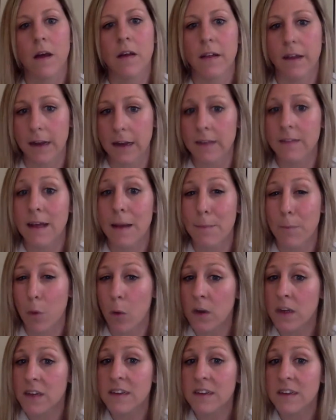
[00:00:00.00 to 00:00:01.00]
like that
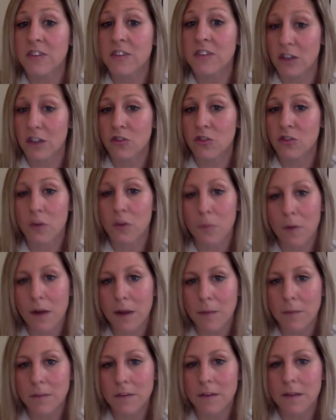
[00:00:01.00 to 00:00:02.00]
pointing gestural
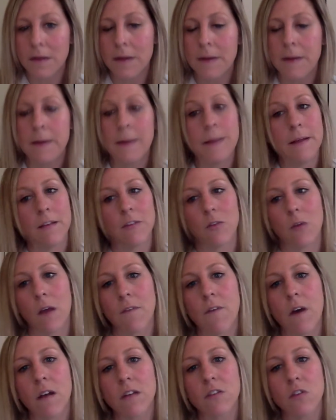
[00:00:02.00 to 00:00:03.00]
prompt. So
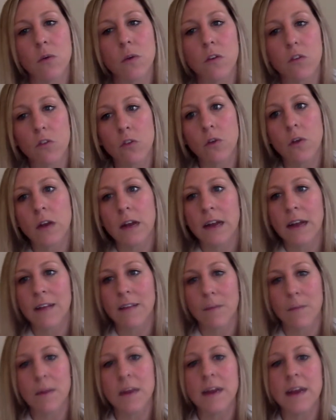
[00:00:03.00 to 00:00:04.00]
I've also included
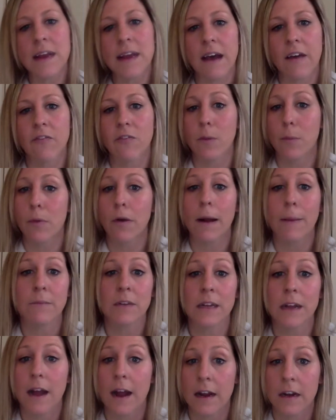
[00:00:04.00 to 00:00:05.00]
in the PDF the
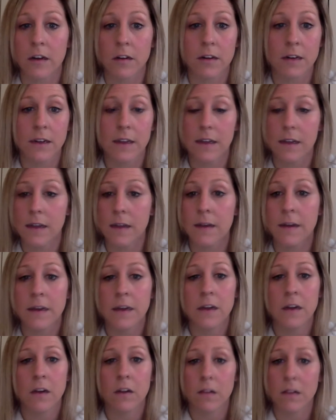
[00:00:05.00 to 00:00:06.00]
prompting hierarchy,
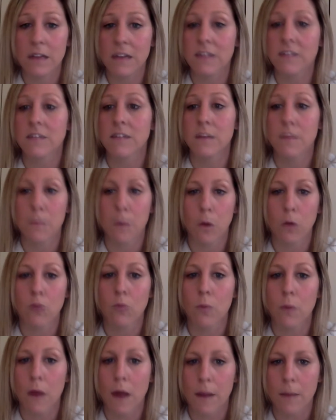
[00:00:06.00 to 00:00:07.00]
least to
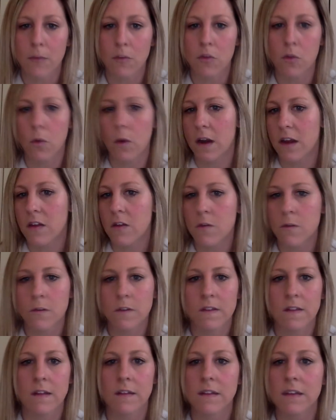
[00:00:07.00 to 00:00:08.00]
most prompts. You want to
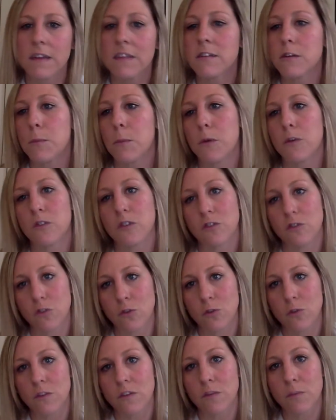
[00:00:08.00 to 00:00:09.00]
use the least most
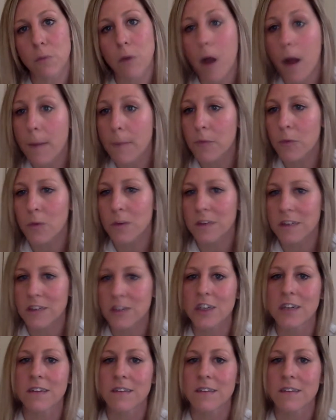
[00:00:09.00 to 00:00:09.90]
intrusive prompt when teaching a